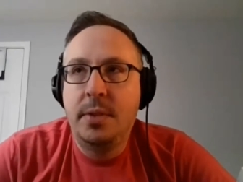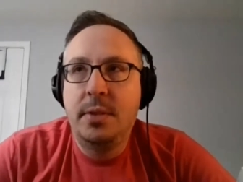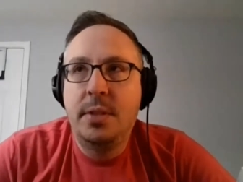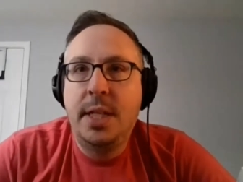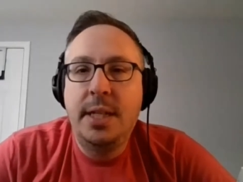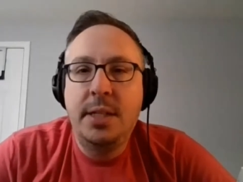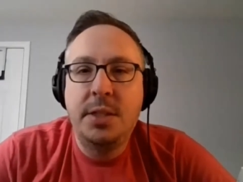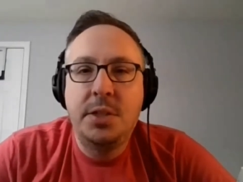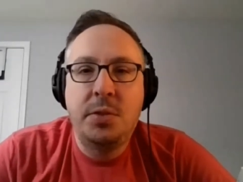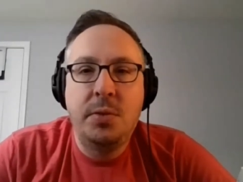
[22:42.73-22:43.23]

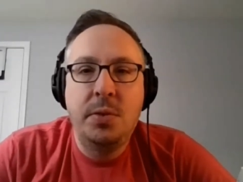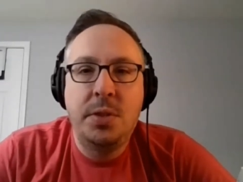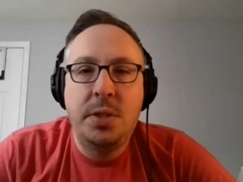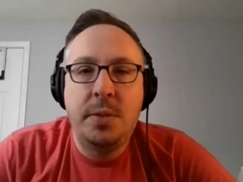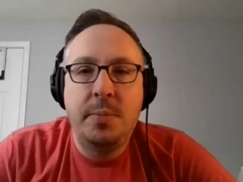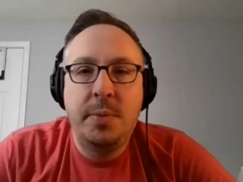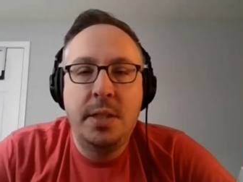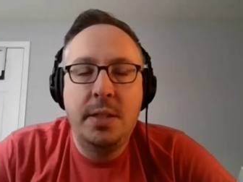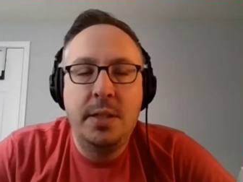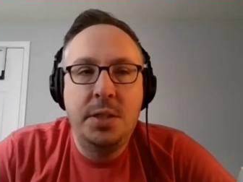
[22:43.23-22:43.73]
take us through
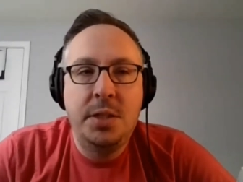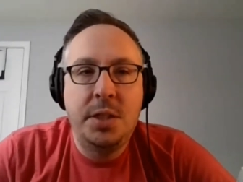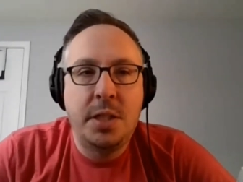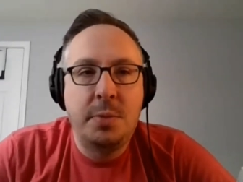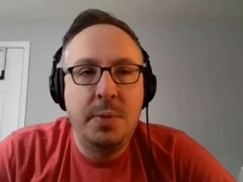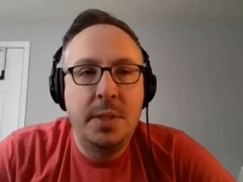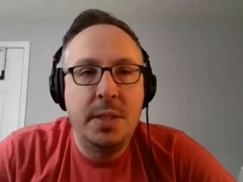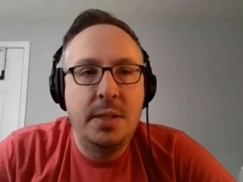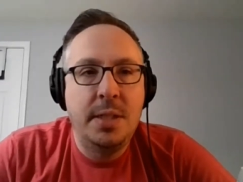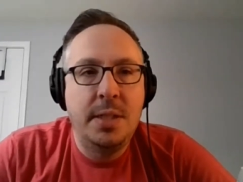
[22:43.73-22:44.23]
some of the
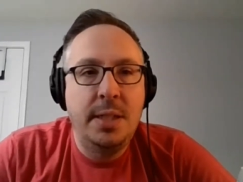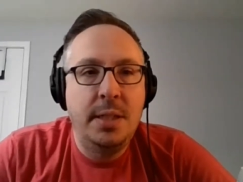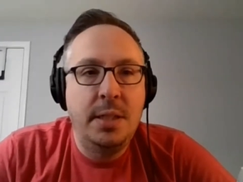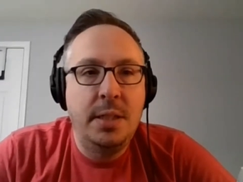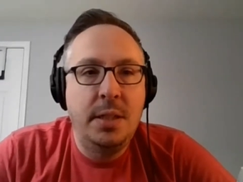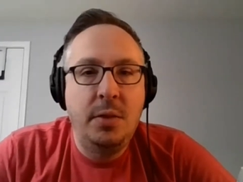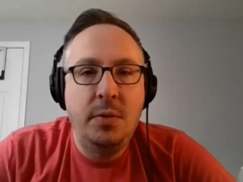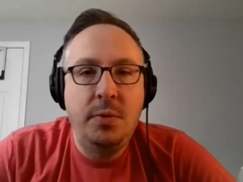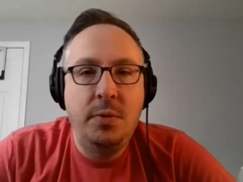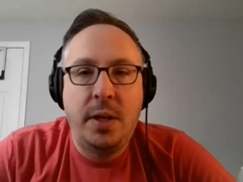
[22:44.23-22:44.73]
adjustments
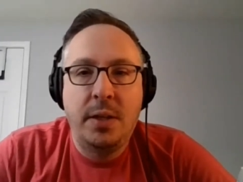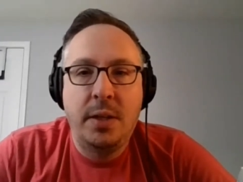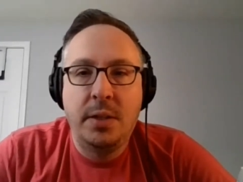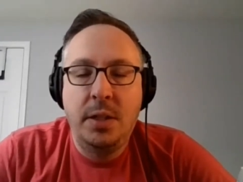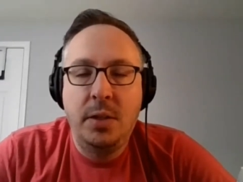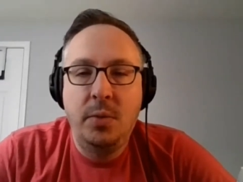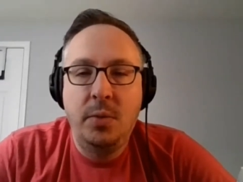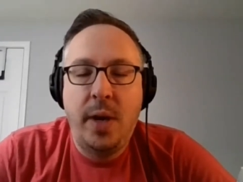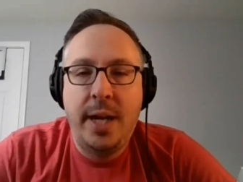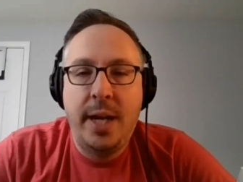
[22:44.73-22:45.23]
that you felt
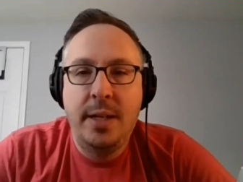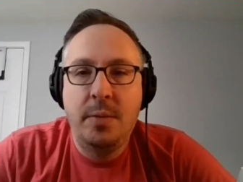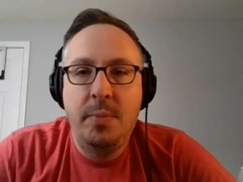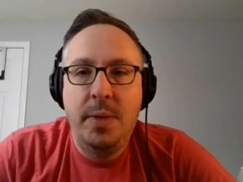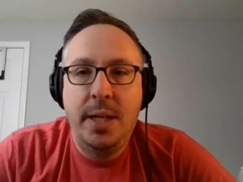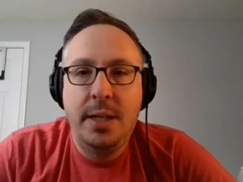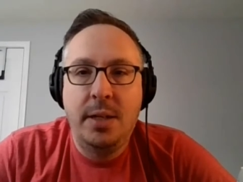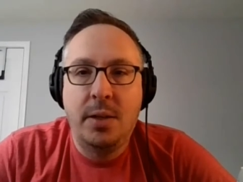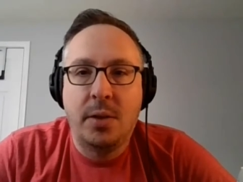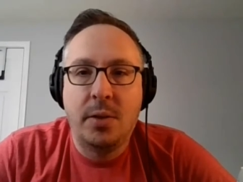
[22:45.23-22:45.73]
you had to
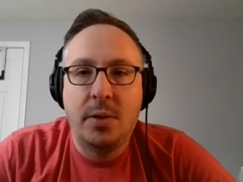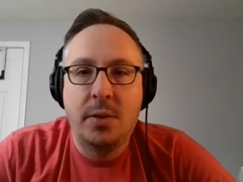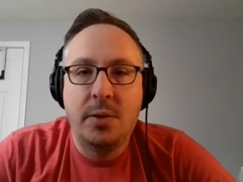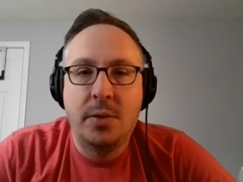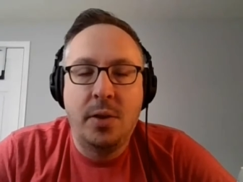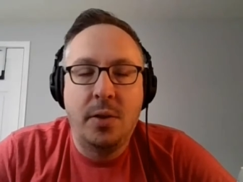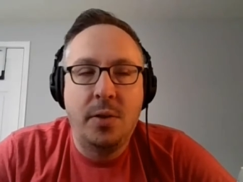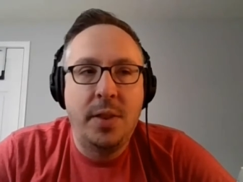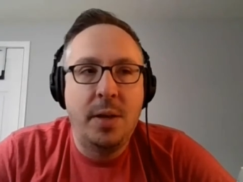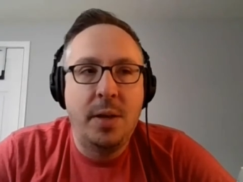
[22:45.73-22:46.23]
make
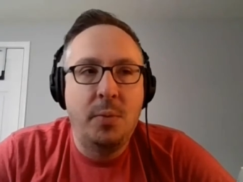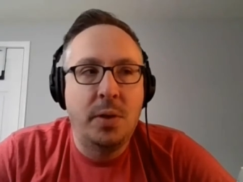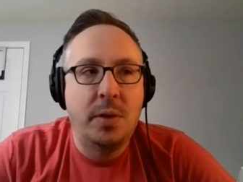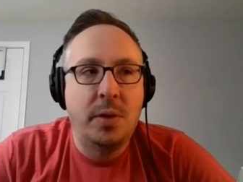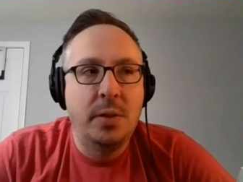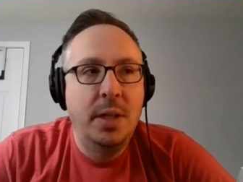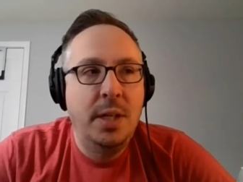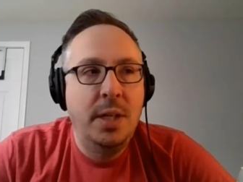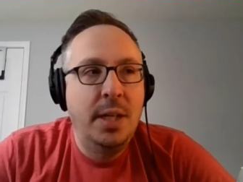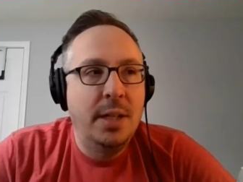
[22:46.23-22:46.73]
or that
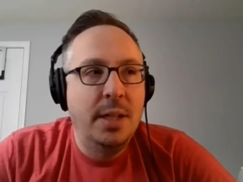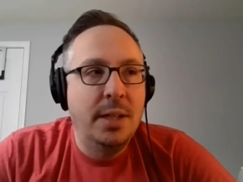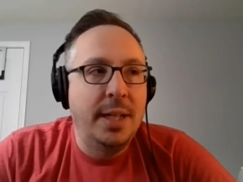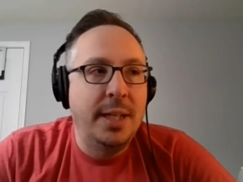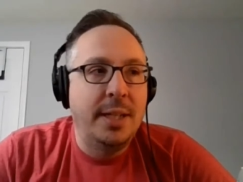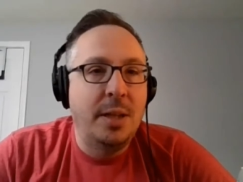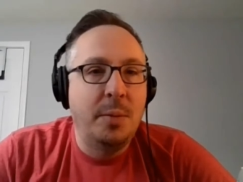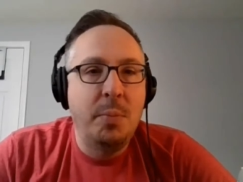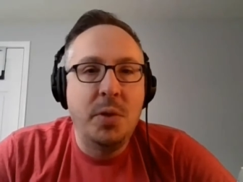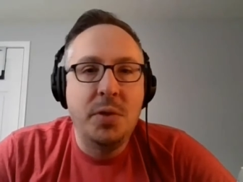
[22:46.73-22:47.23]
were,
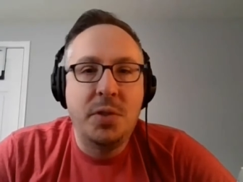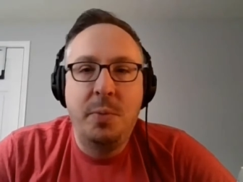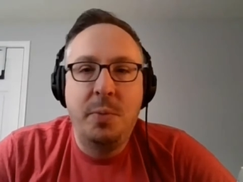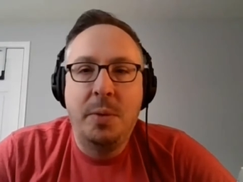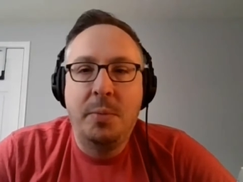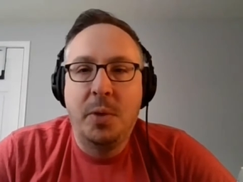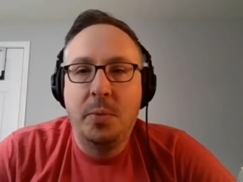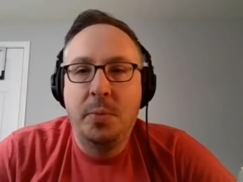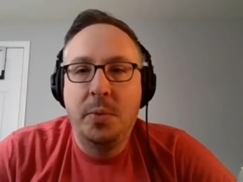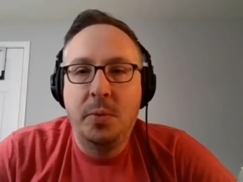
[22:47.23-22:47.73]
like, the most
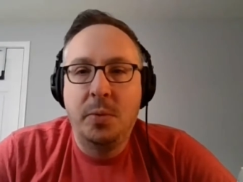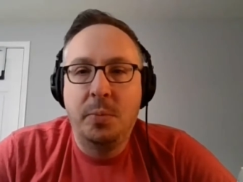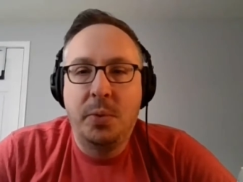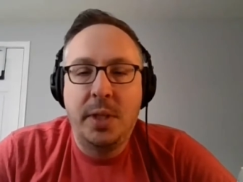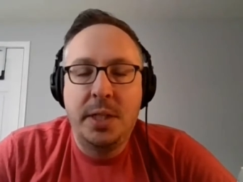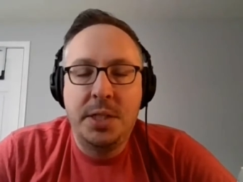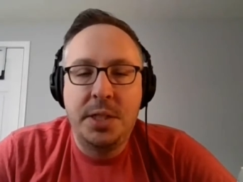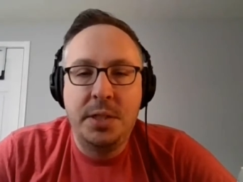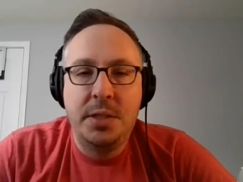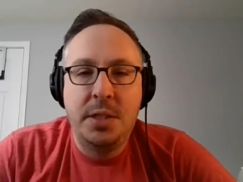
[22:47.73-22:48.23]
memorable
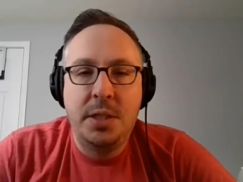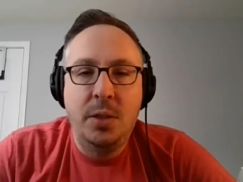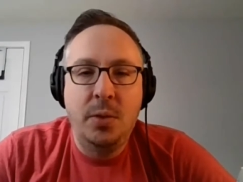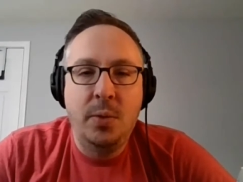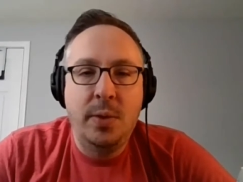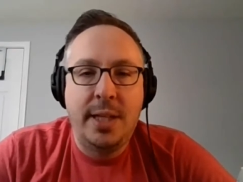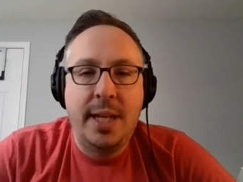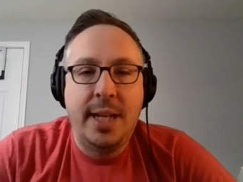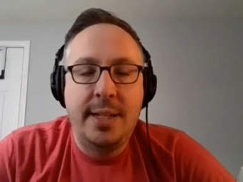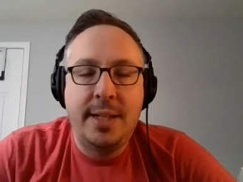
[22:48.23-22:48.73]
impressions to you
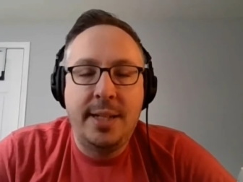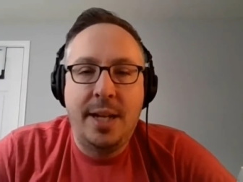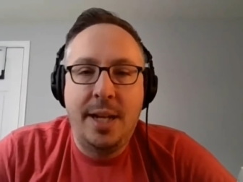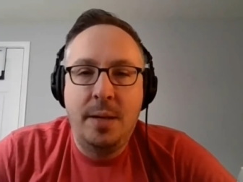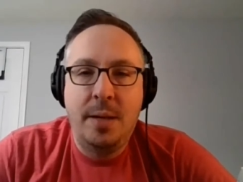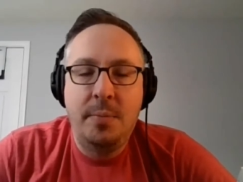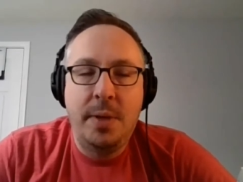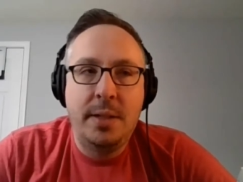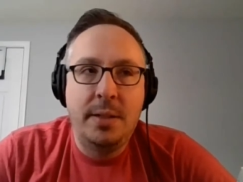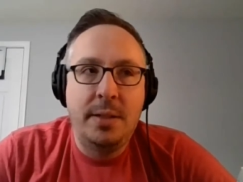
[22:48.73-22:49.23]
at that
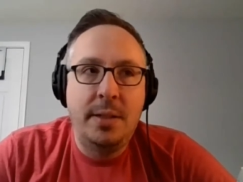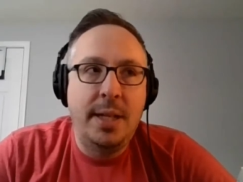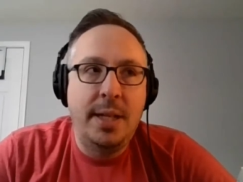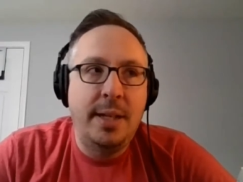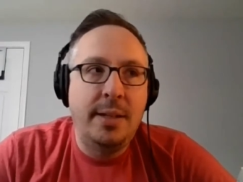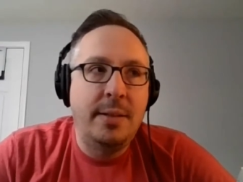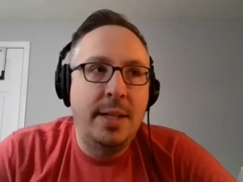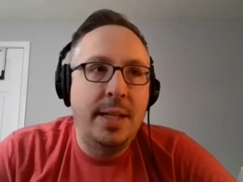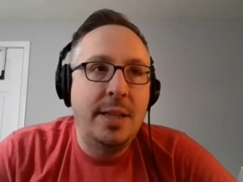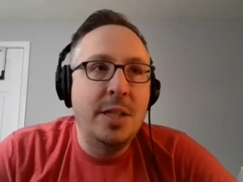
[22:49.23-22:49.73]
time.
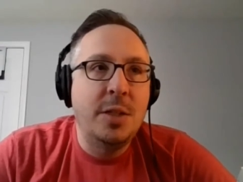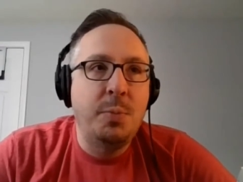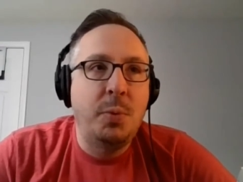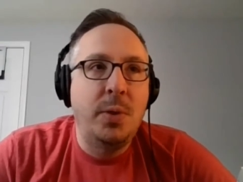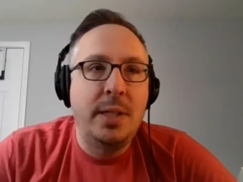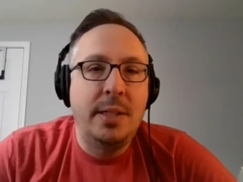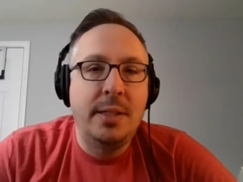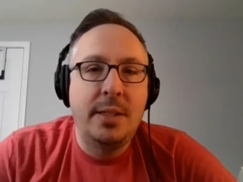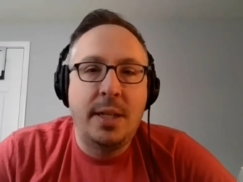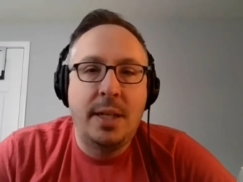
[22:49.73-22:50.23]
At this
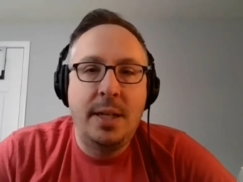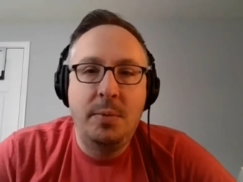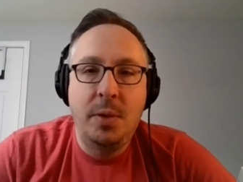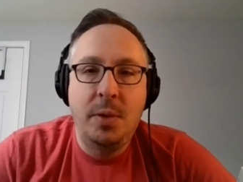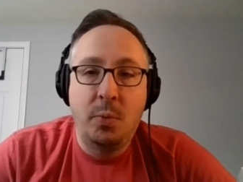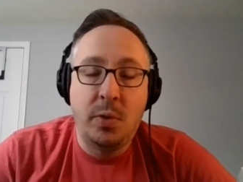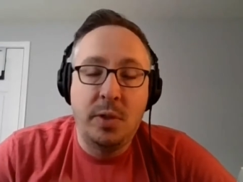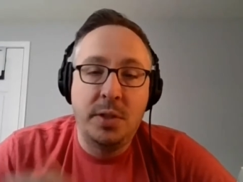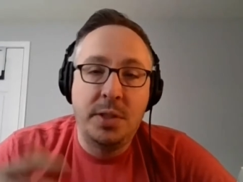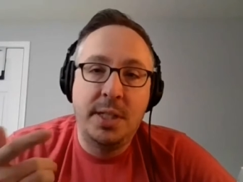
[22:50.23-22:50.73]
point in time
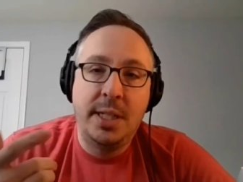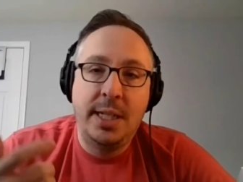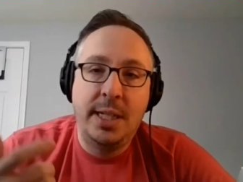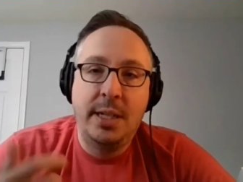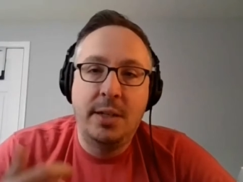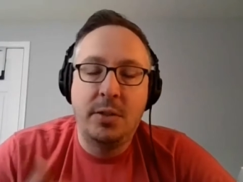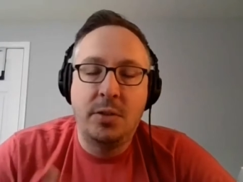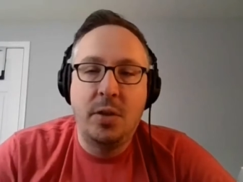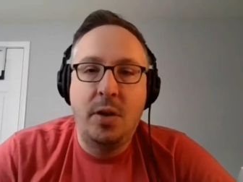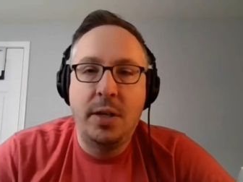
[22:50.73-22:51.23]
that we're sitting
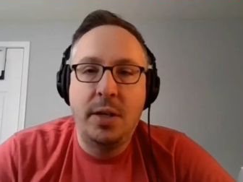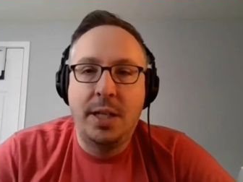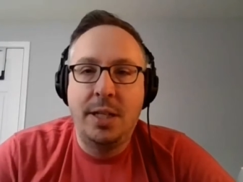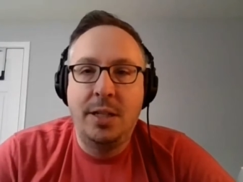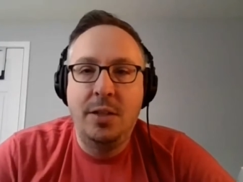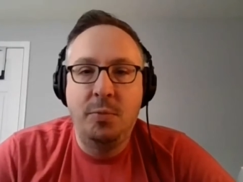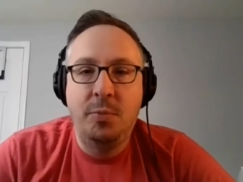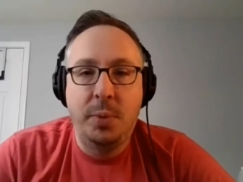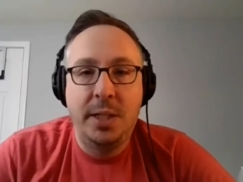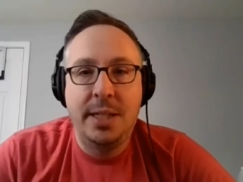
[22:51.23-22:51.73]
here talking,
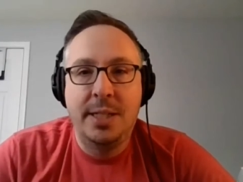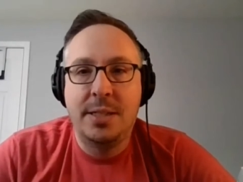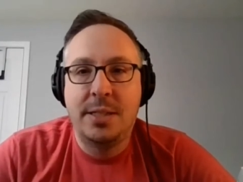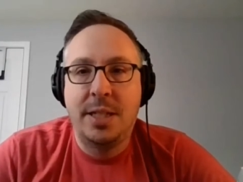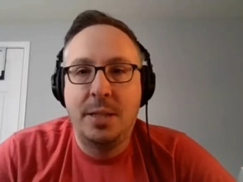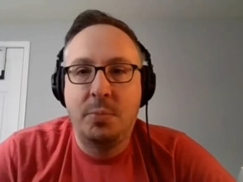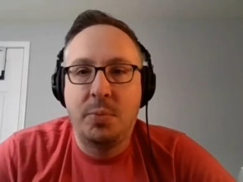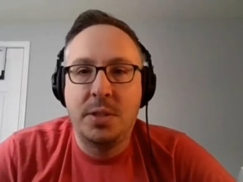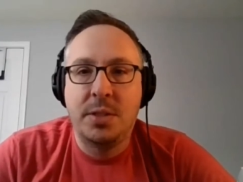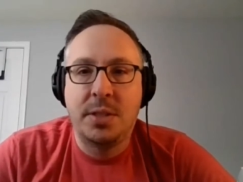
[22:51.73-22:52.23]
you've played in
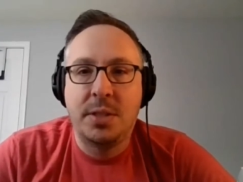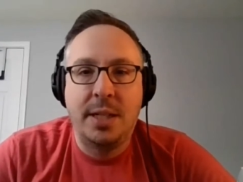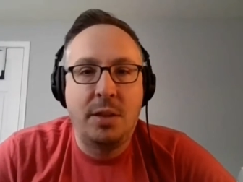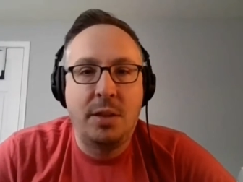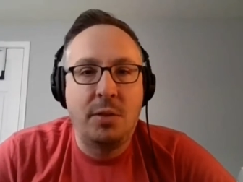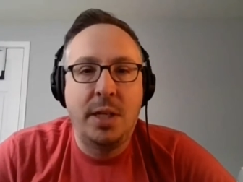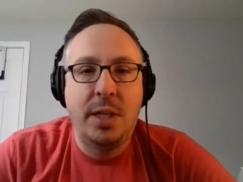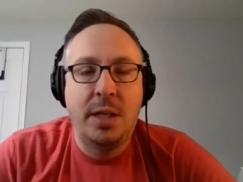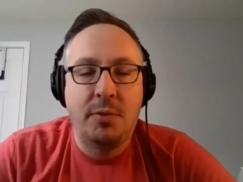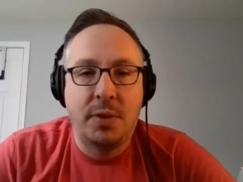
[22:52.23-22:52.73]
Cyprus like
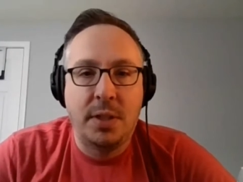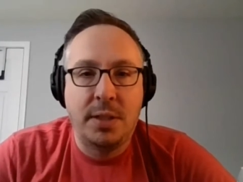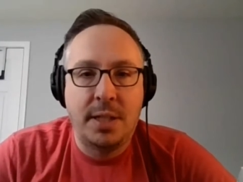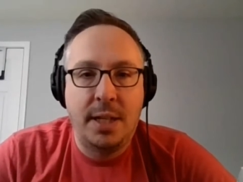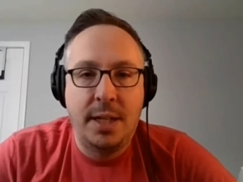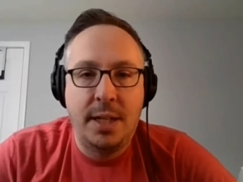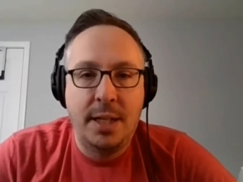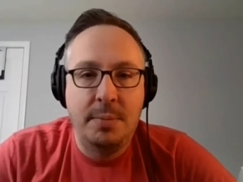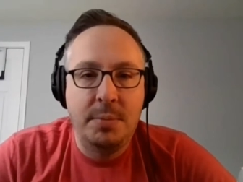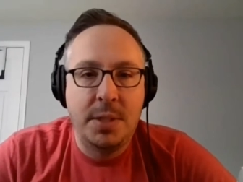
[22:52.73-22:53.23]
3 different
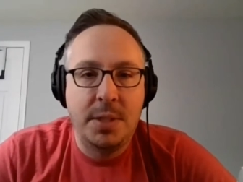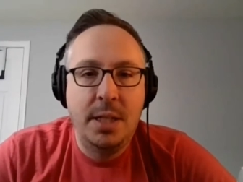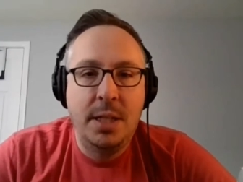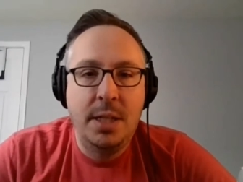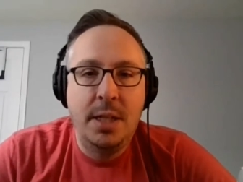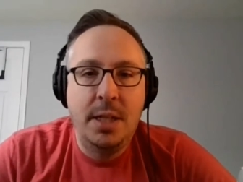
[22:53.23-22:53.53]
times.